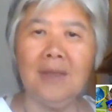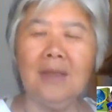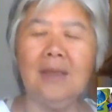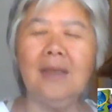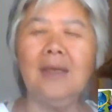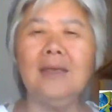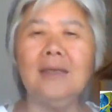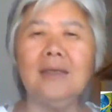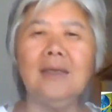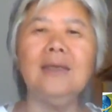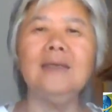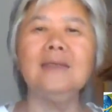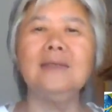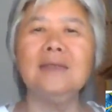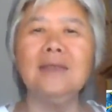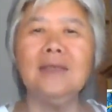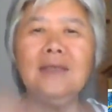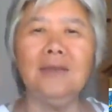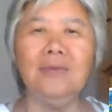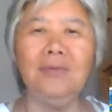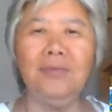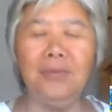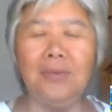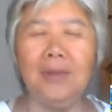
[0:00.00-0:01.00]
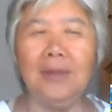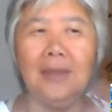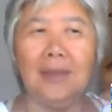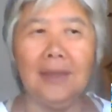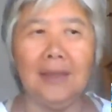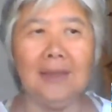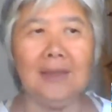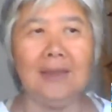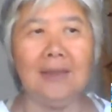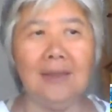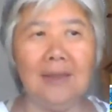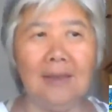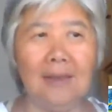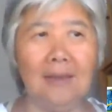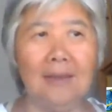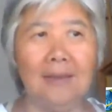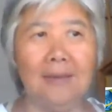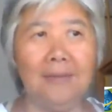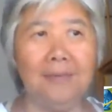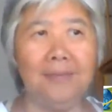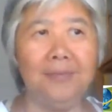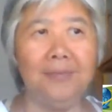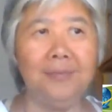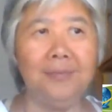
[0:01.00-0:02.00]
let's say if we link,
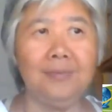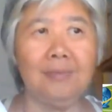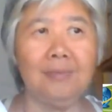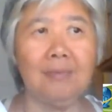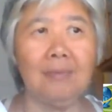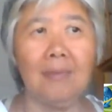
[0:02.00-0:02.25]
I